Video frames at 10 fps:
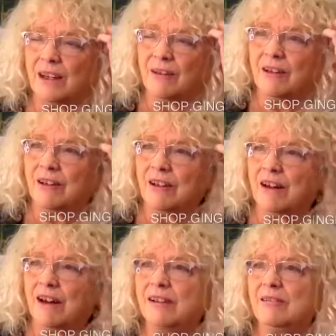
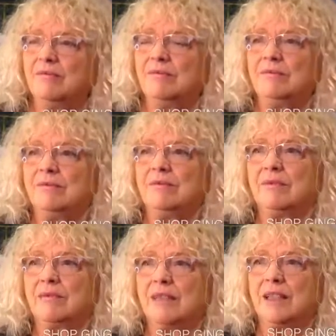were, um,
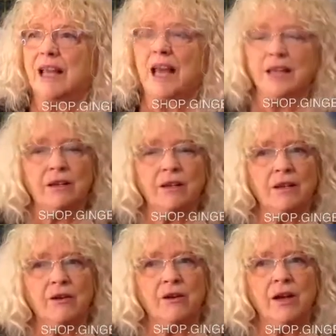they had
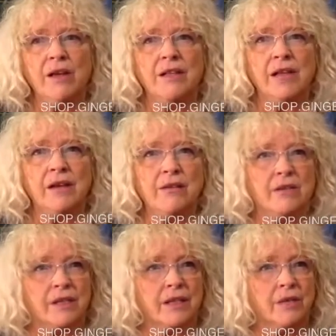great
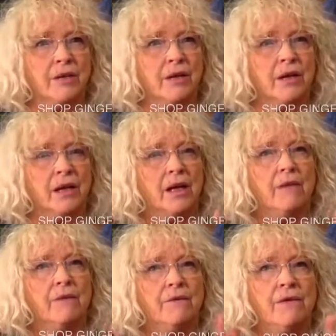integrity. They were
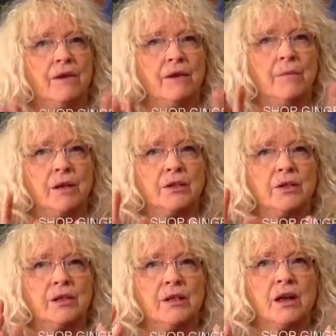very
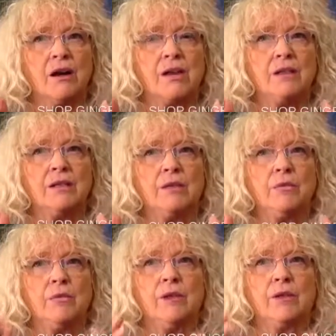much aligned
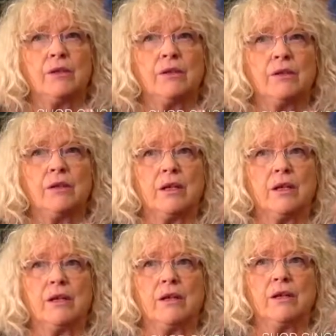with
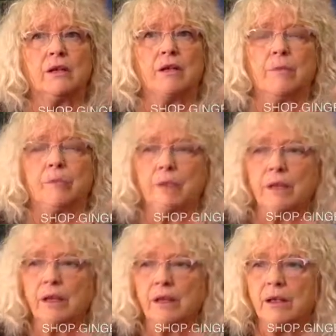their
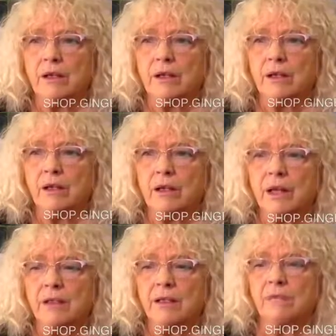upbringing and their
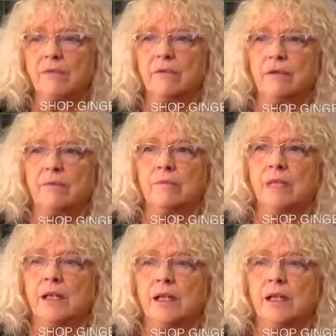collective um,